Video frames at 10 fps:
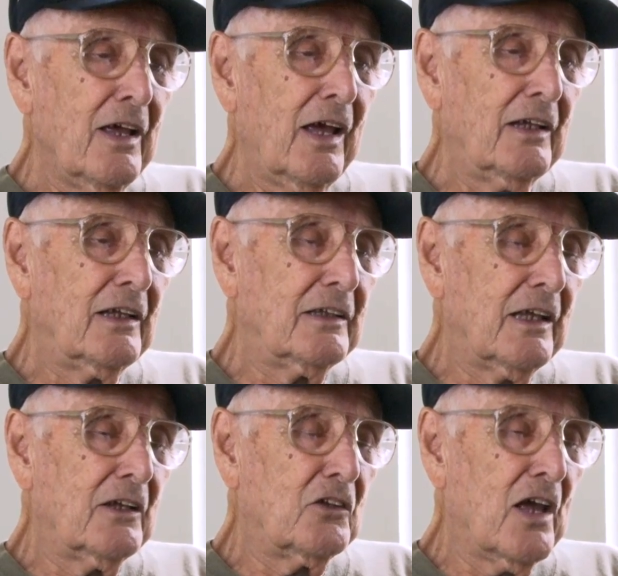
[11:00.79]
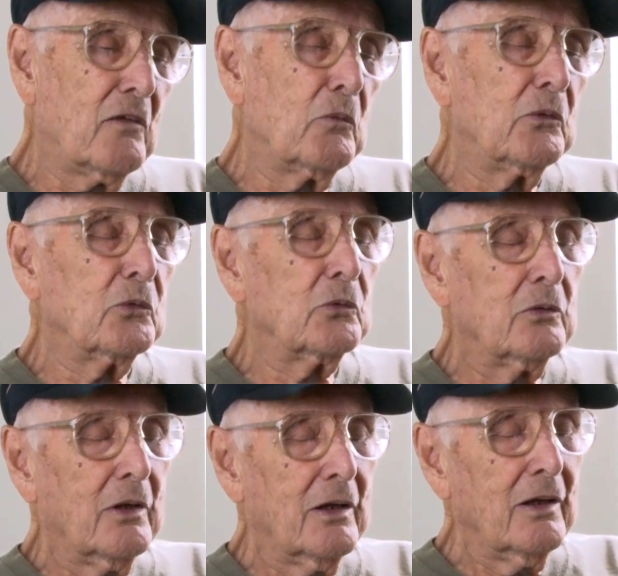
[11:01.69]
And at that time
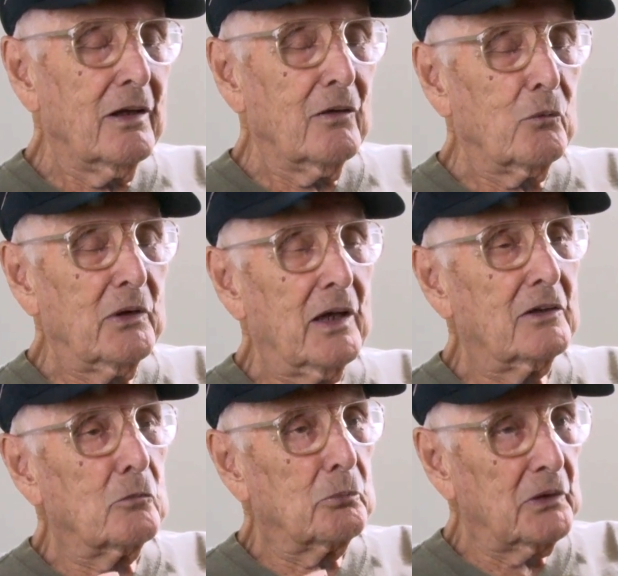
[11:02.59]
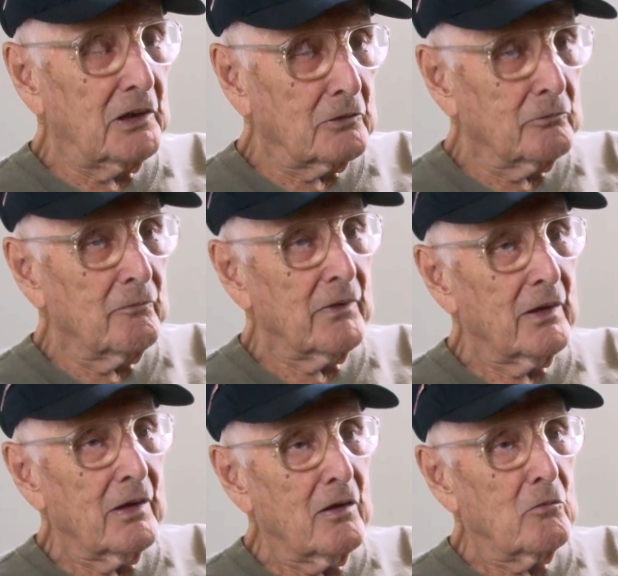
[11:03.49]
we had to breed them,
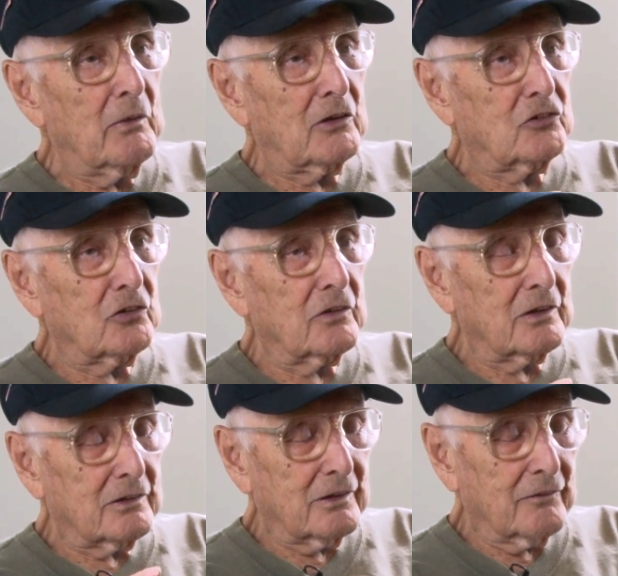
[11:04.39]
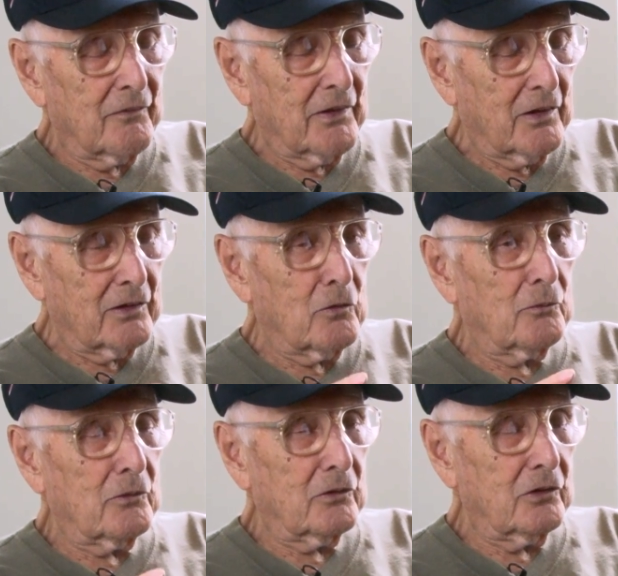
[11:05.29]
make sure that
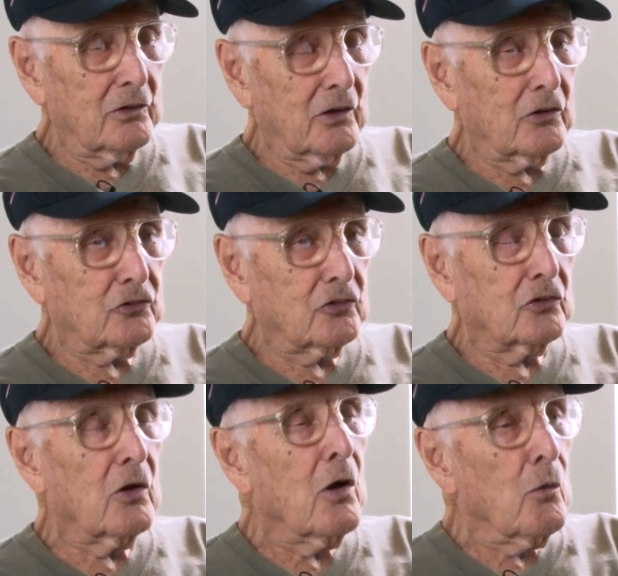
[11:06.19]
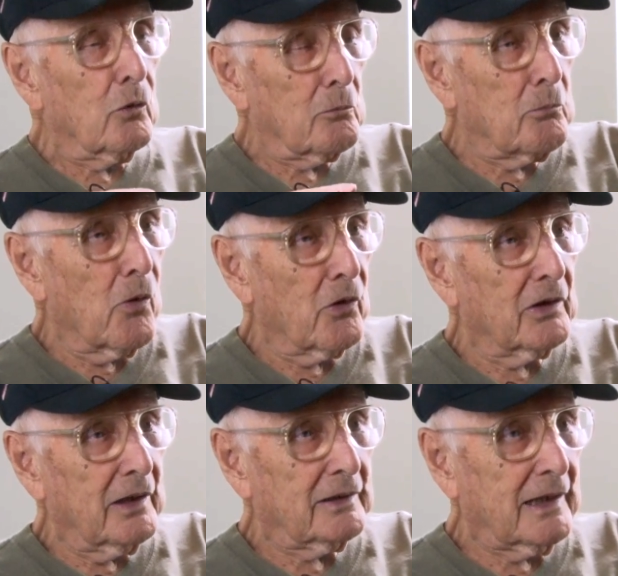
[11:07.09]
the youngsters were
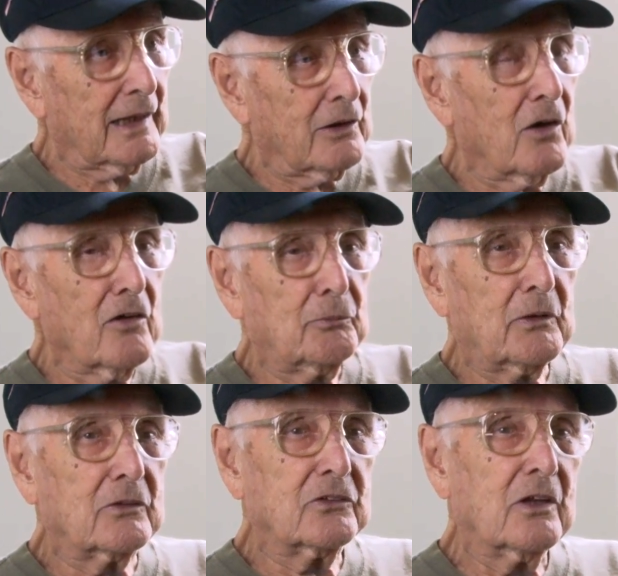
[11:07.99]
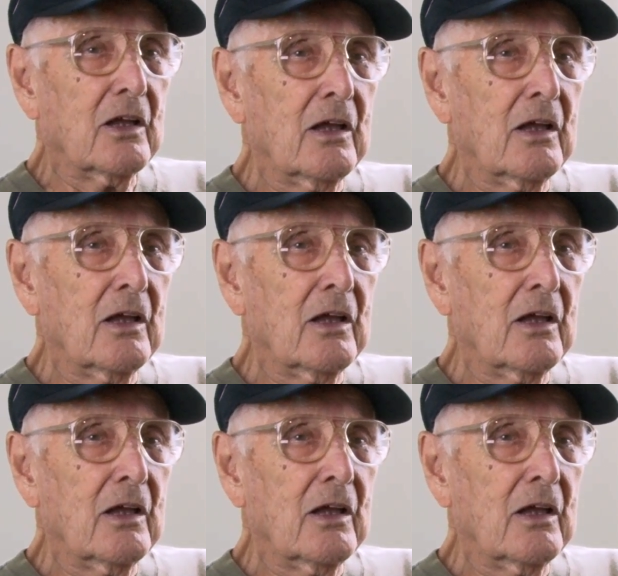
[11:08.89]
born at that loft, because